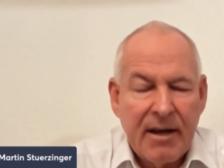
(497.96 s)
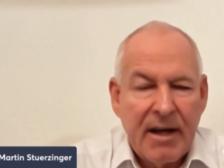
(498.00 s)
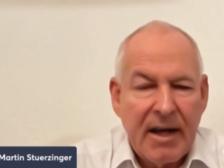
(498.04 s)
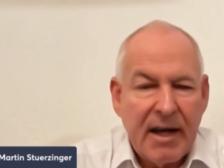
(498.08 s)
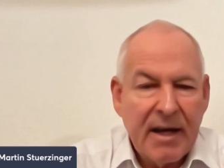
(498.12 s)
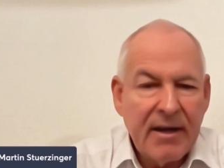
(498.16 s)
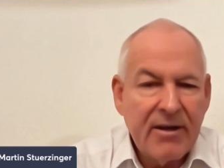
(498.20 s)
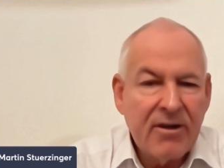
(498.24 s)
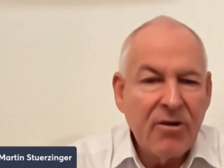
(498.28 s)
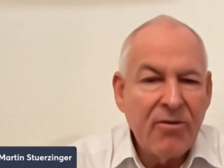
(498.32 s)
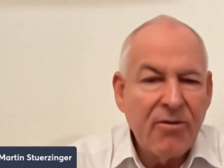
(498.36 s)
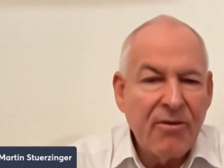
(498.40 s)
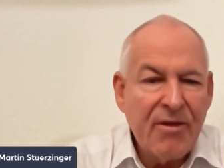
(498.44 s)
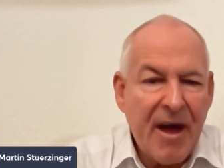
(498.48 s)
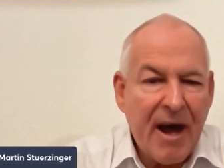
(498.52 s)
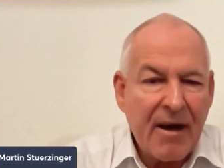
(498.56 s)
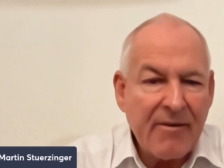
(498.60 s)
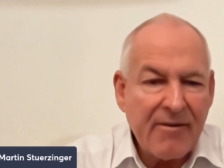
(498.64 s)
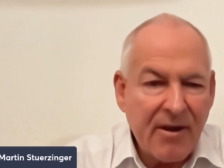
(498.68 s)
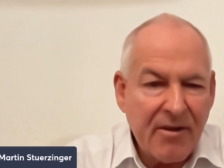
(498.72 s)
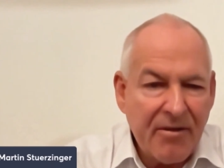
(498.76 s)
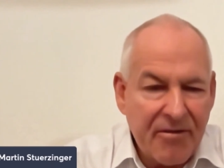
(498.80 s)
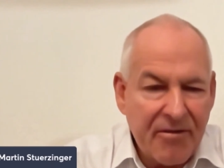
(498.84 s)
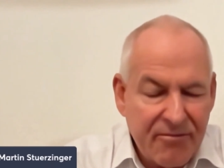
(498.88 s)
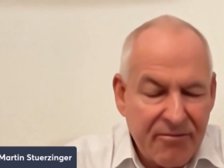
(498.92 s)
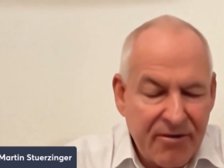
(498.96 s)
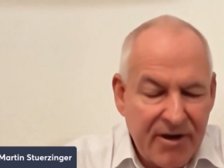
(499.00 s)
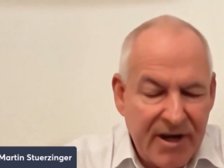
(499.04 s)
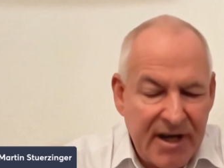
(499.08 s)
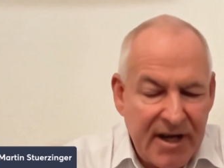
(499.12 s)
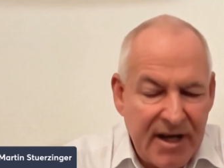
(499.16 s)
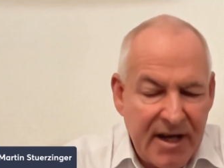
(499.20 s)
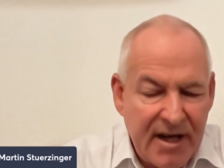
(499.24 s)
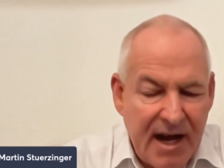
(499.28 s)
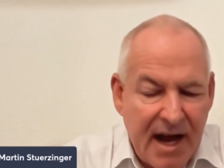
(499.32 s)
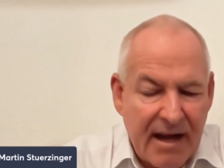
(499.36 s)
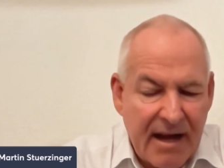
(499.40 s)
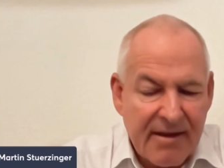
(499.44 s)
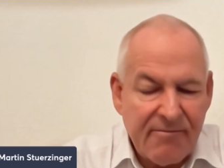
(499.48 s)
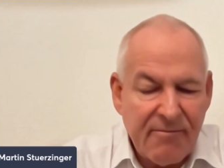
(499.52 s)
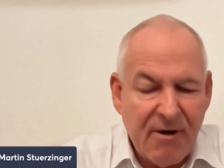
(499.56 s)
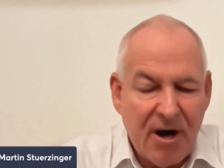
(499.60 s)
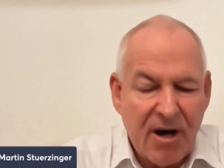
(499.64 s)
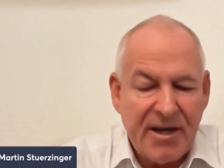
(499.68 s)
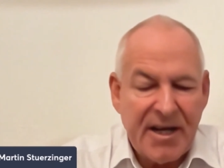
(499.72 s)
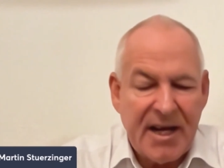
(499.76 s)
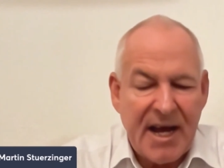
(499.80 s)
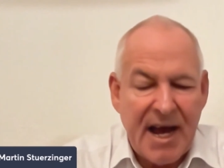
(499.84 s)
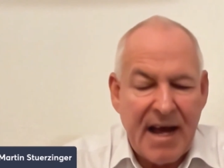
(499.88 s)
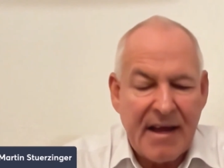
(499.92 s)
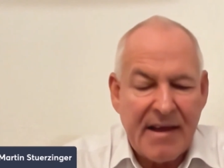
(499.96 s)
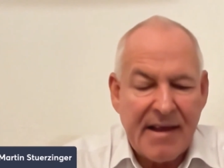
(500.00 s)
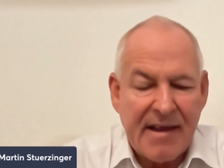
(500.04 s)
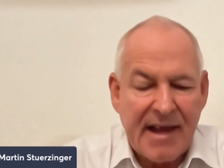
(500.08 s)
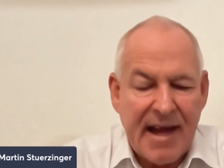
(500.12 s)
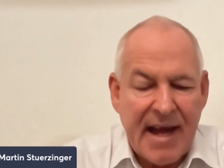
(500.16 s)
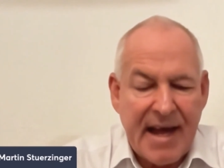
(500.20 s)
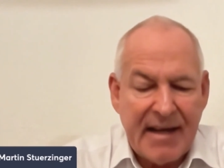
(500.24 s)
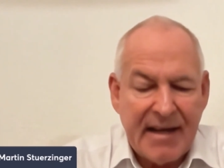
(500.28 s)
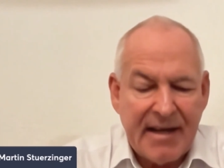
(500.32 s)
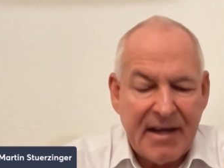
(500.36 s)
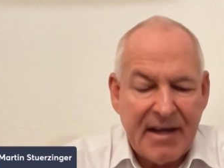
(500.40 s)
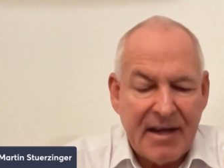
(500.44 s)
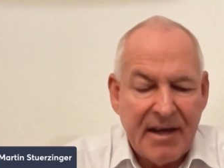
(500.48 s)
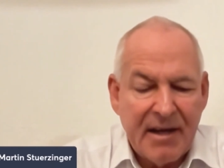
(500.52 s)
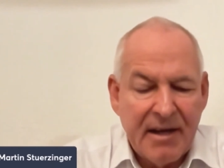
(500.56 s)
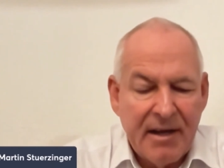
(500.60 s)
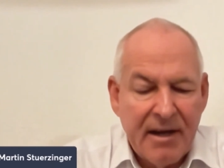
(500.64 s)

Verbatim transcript: In 2003, as Vani has said,